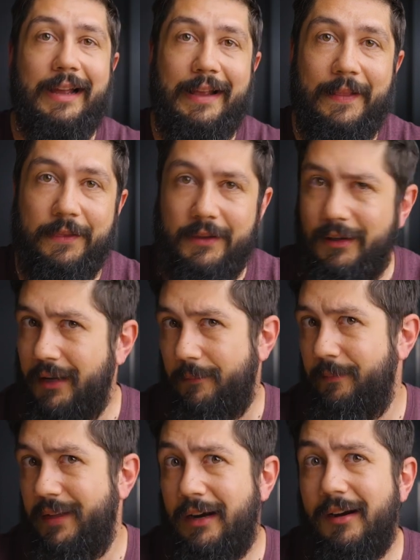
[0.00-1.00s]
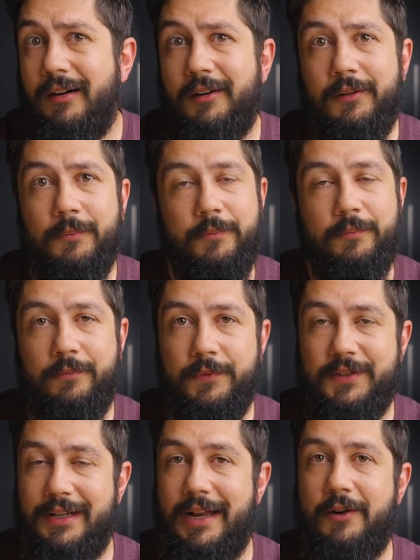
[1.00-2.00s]
And there are
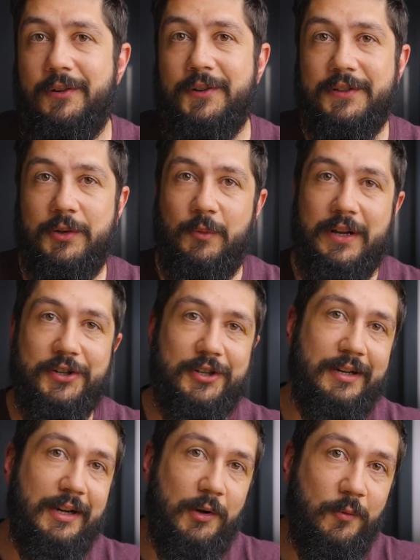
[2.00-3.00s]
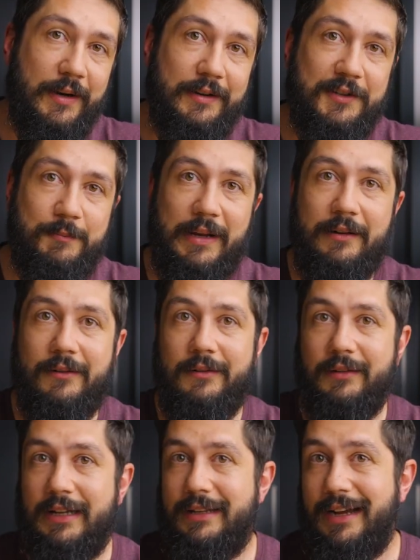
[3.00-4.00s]
scenarios in which one is better
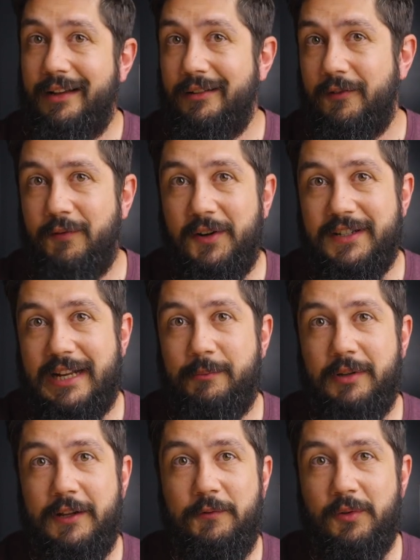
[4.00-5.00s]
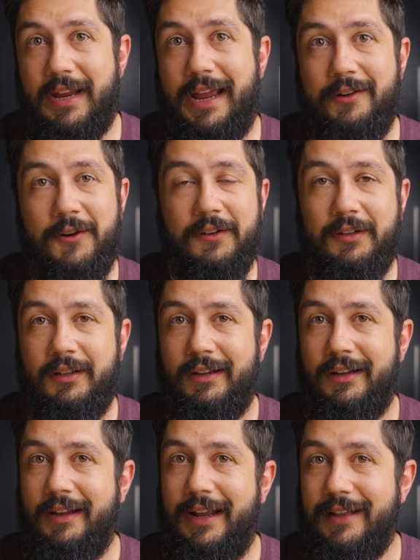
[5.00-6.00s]
than the other. For example, if you cannot
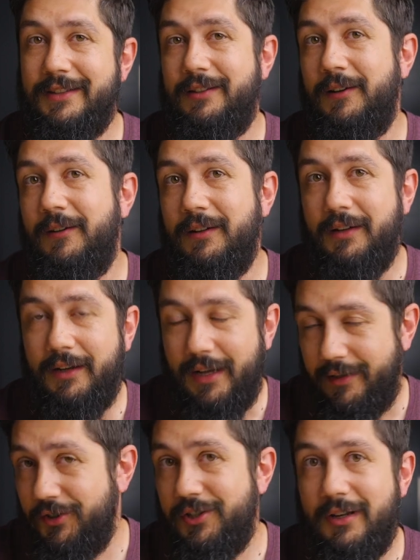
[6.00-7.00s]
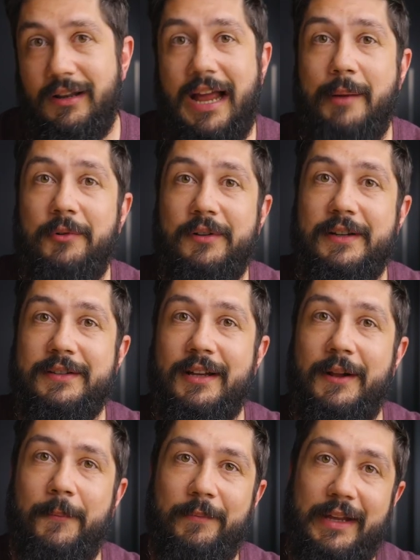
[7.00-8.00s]
install additional libraries,
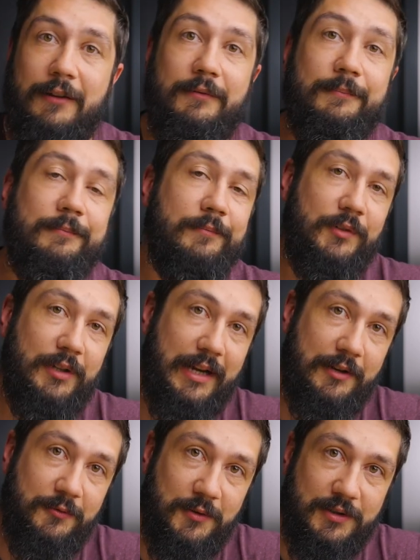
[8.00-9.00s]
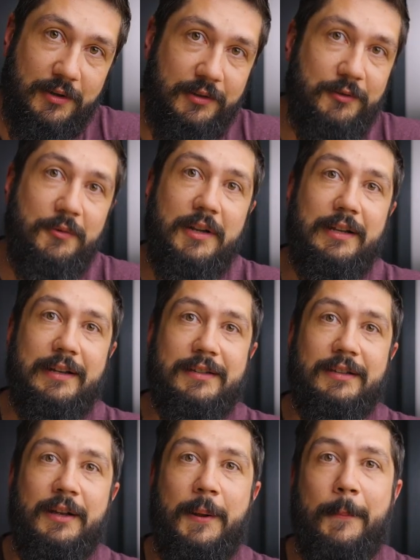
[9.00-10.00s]
then you can use unit
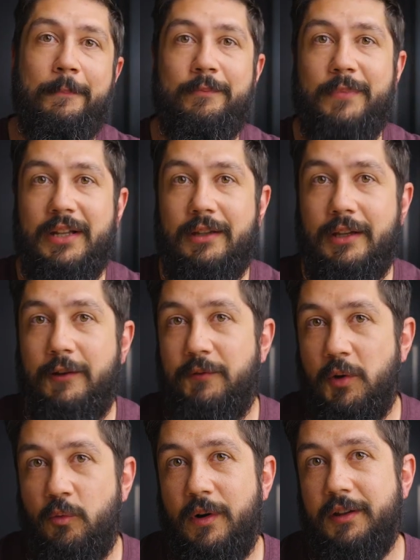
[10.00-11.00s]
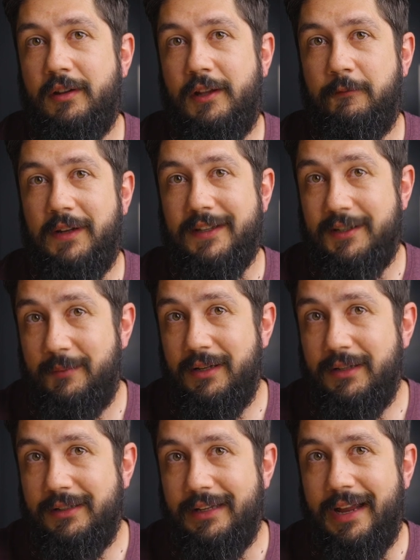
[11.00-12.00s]
tests. But if you want the
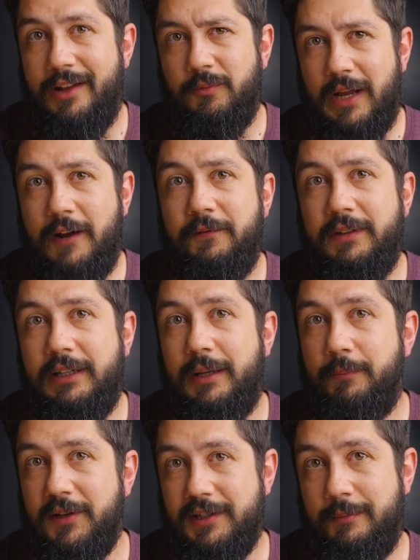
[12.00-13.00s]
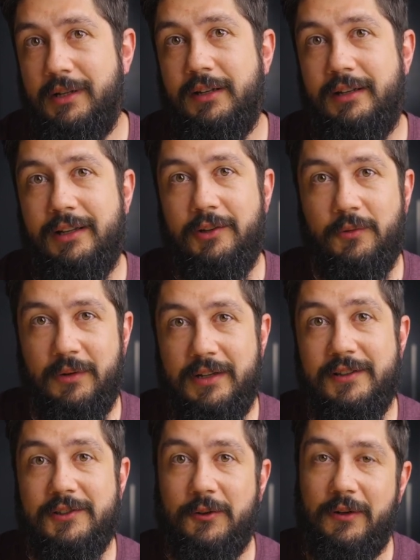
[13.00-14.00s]
flexibility and you have the possibility to
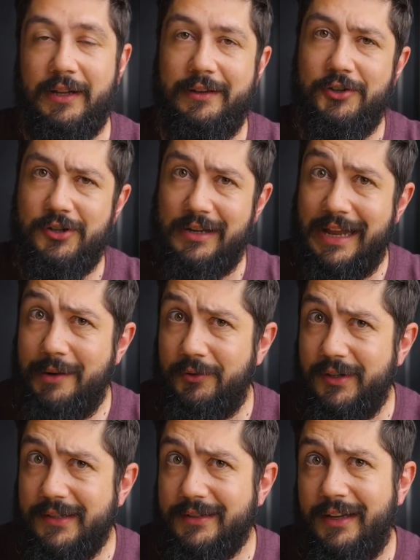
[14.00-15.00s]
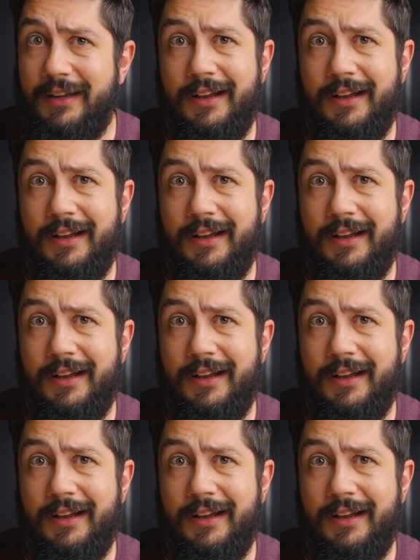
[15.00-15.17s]
install additional libraries,